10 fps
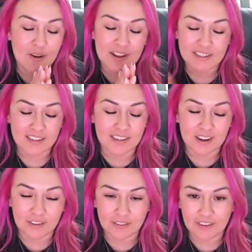It's, you
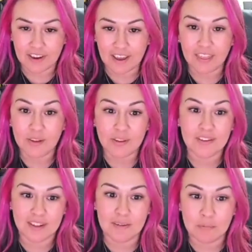know, I know
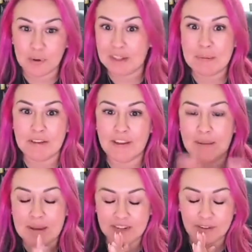there's a really big fan
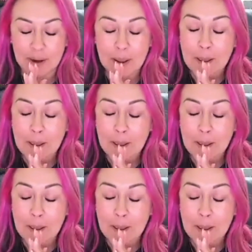base for it.